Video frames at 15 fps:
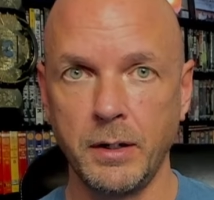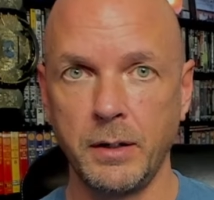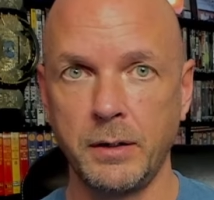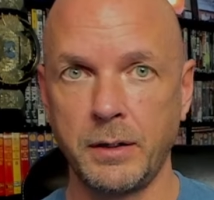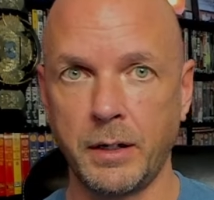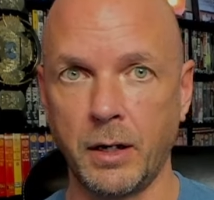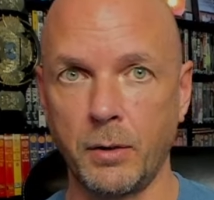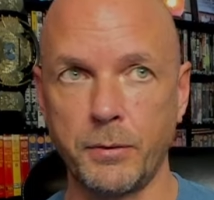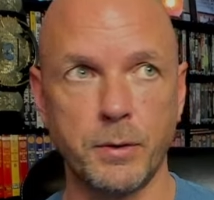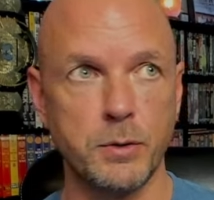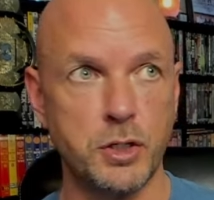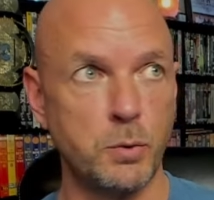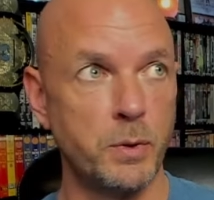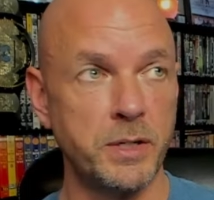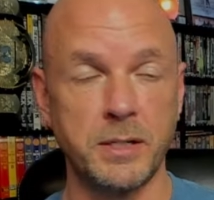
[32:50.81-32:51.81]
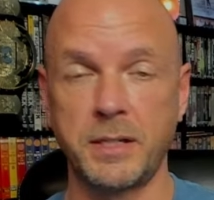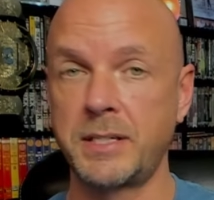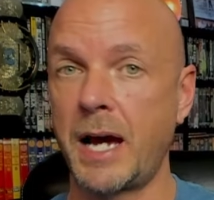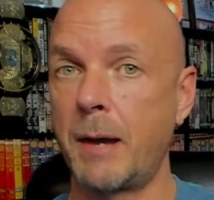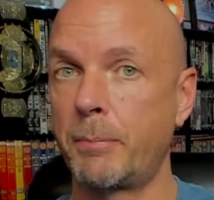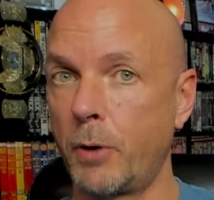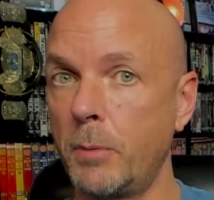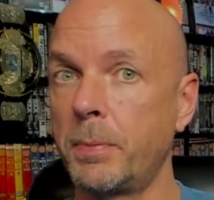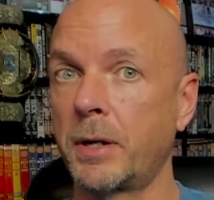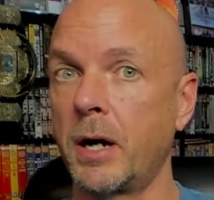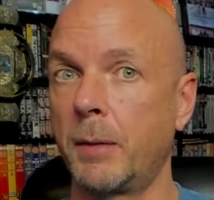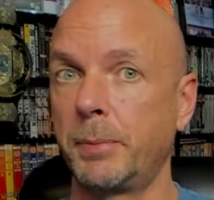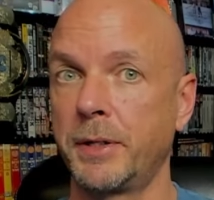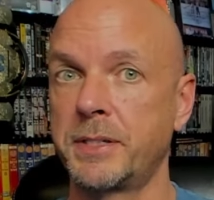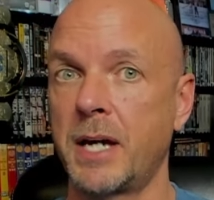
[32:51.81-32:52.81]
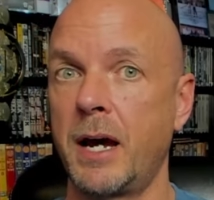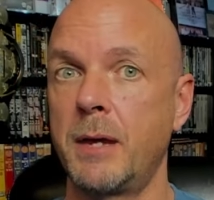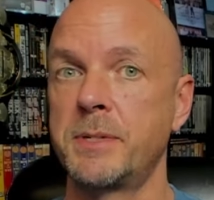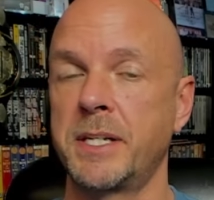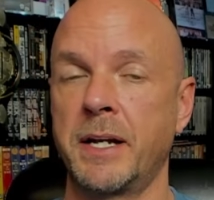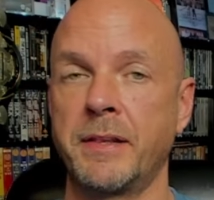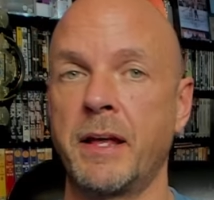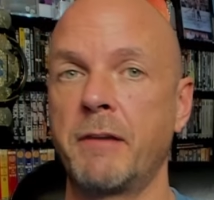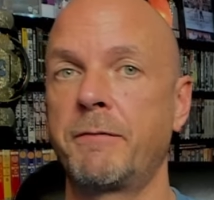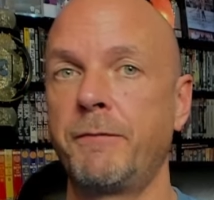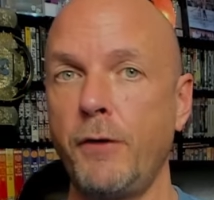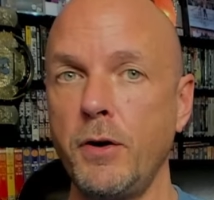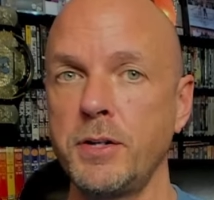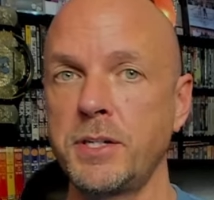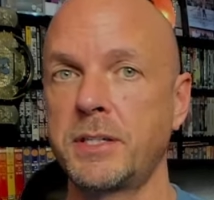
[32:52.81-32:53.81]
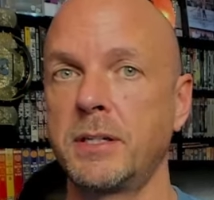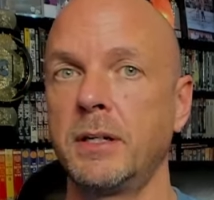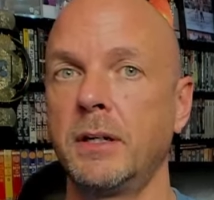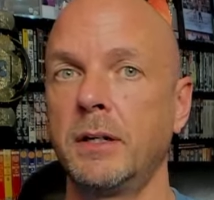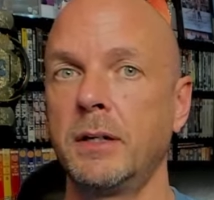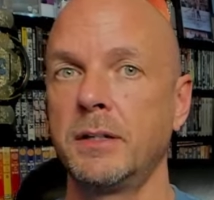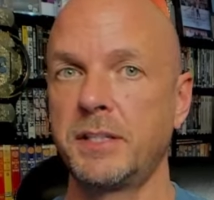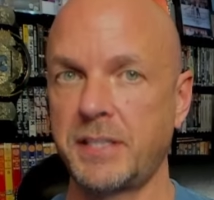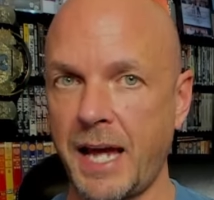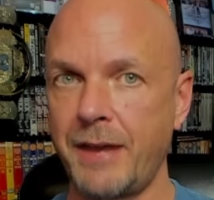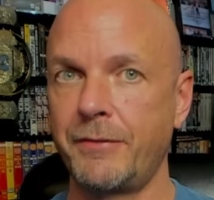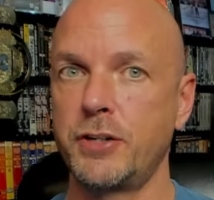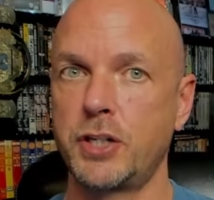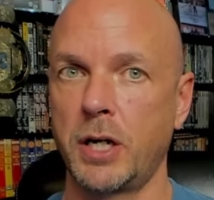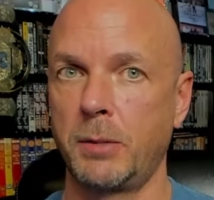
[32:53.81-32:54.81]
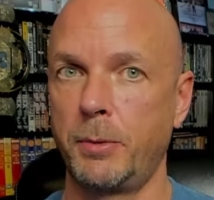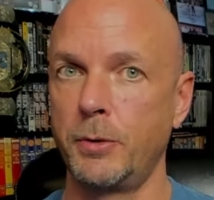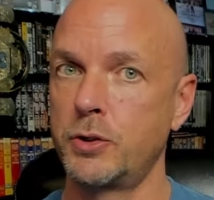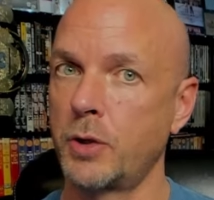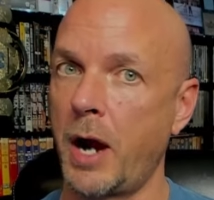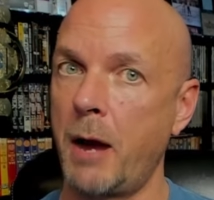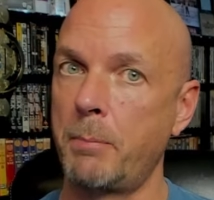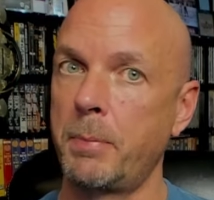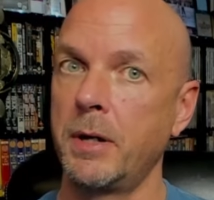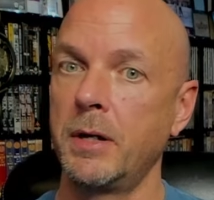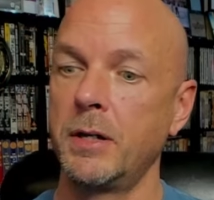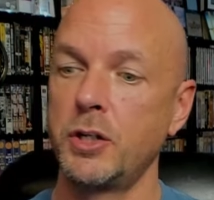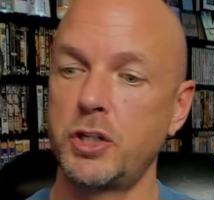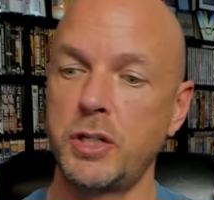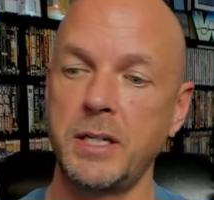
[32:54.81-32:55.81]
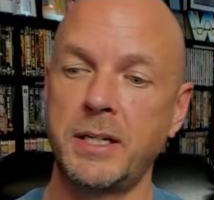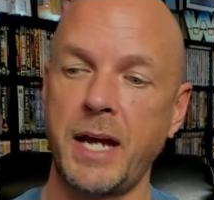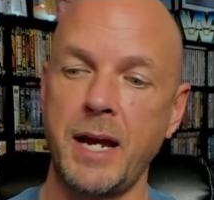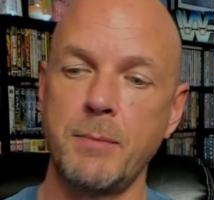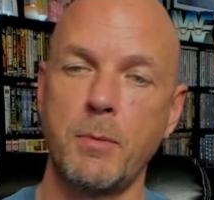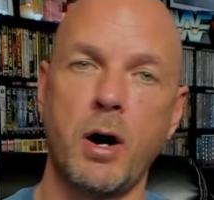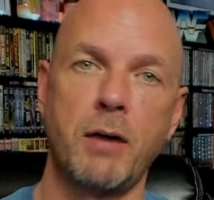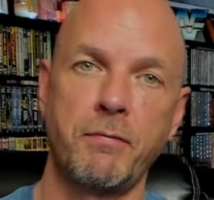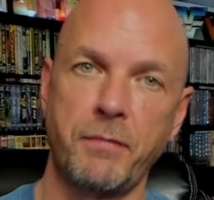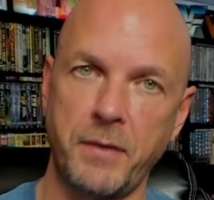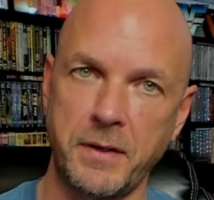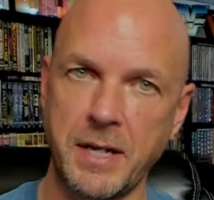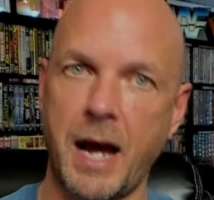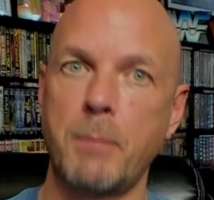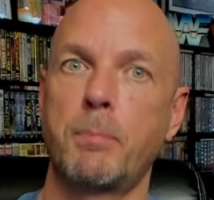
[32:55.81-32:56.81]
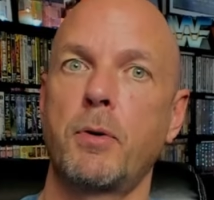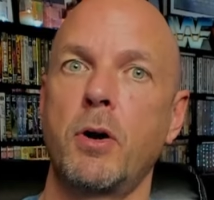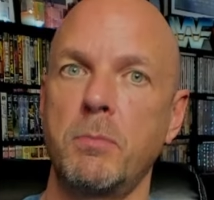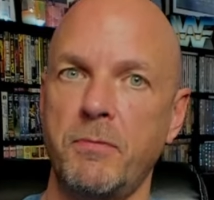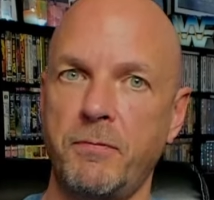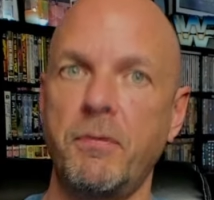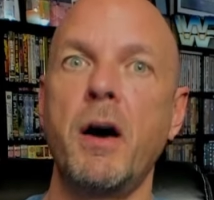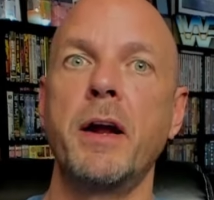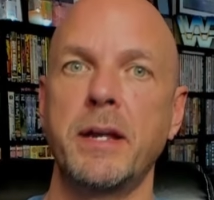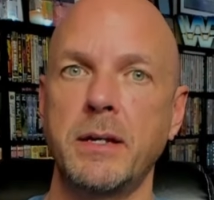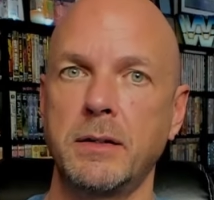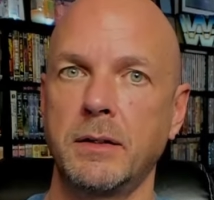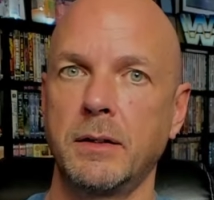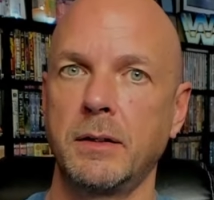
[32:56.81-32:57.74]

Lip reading: You know, she went to the top rope a couple of times. And on that first Savage elbow drop, she came off the top rope funny.